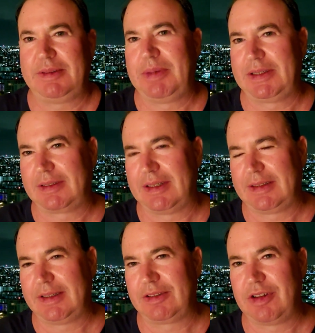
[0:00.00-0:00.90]
Basically, they
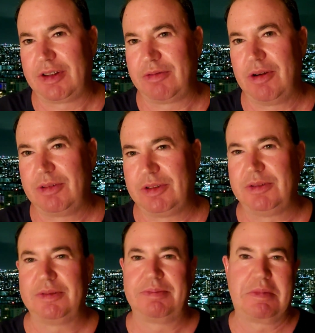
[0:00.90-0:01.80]
said there's nothing wrong with you.
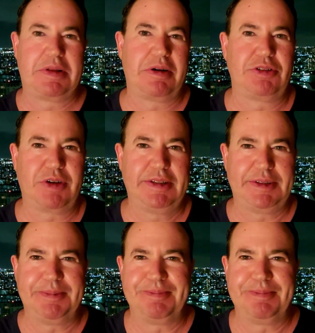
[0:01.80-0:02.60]
They thought I was crazy.